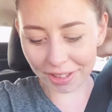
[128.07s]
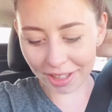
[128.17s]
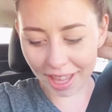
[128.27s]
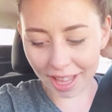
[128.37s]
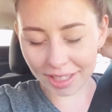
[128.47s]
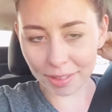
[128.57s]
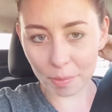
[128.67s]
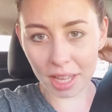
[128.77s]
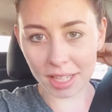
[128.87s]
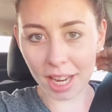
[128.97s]
oh yeah.
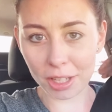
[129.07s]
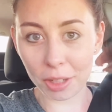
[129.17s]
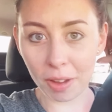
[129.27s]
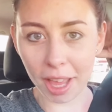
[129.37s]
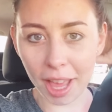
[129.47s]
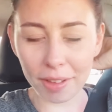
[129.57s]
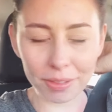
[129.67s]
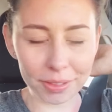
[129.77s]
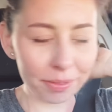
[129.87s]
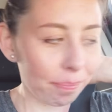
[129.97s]
That tattoo I
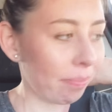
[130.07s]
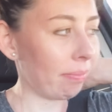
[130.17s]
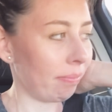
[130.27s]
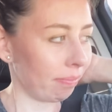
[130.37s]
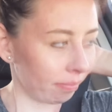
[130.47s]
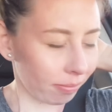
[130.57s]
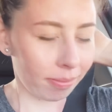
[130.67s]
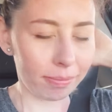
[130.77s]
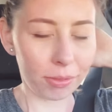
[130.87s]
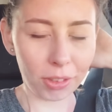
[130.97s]
have.
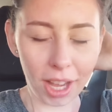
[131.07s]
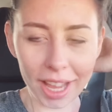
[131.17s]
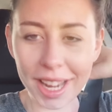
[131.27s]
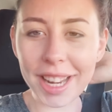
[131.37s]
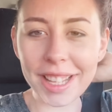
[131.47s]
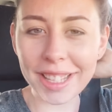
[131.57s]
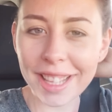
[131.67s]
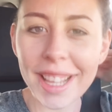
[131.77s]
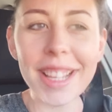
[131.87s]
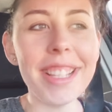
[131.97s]
Right.
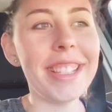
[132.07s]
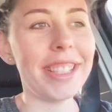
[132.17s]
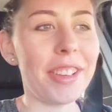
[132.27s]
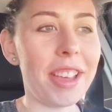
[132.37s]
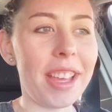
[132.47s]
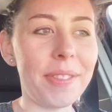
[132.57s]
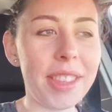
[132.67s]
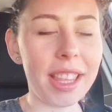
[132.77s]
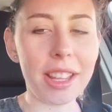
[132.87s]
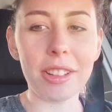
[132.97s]
So yeah,
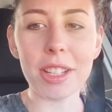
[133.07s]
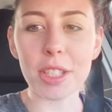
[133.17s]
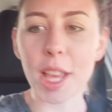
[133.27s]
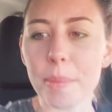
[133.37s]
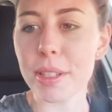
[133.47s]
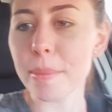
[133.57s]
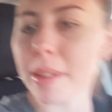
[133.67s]
that literally just happened to